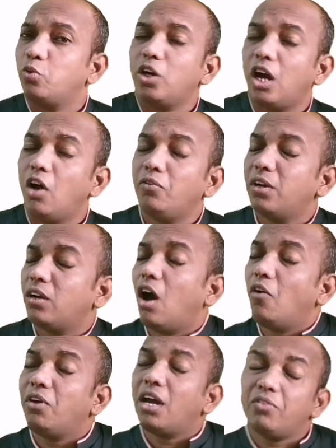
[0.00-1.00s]
So
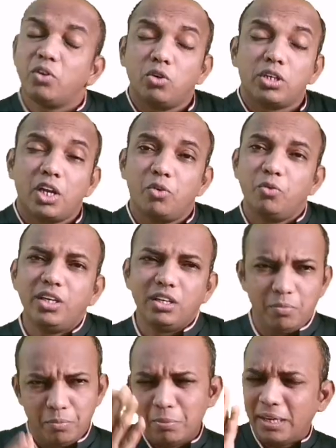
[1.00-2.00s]
how are we going to
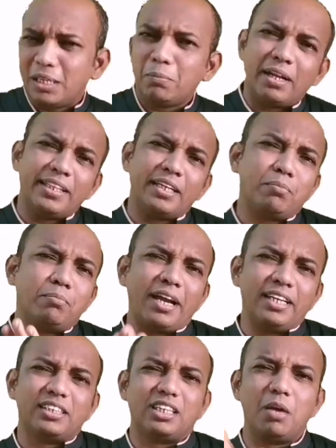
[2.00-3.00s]
convert? Multiply
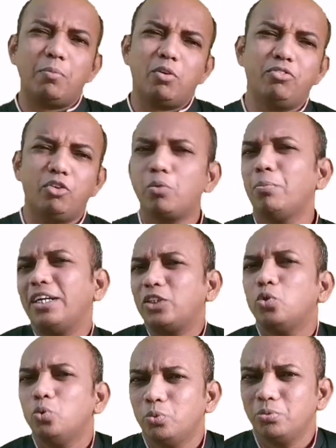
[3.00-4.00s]
that minus 3 upon 4
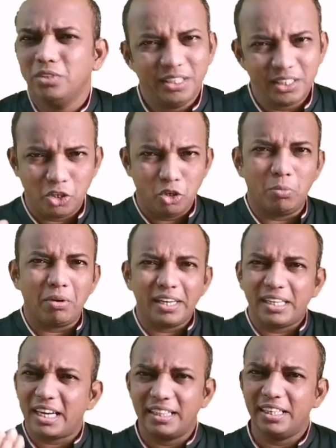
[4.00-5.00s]
by 2 in the
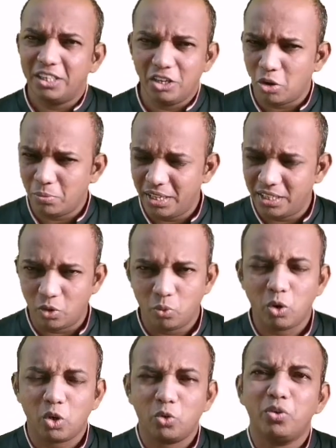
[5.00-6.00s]
numerator and the
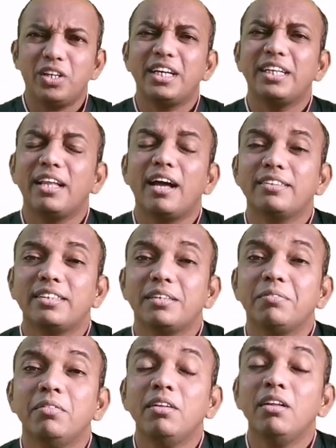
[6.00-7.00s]
denominator. What do we get the
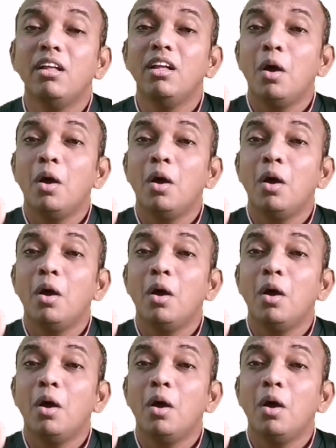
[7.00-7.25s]
answer?